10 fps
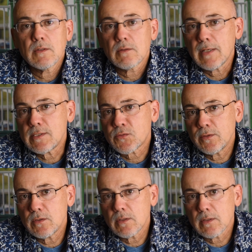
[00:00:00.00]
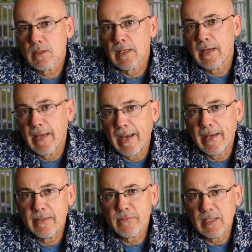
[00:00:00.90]
Race 4
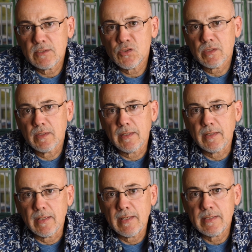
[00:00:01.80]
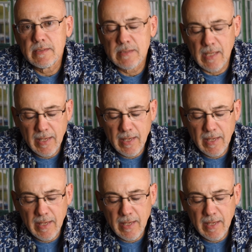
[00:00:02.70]
at Evangeline is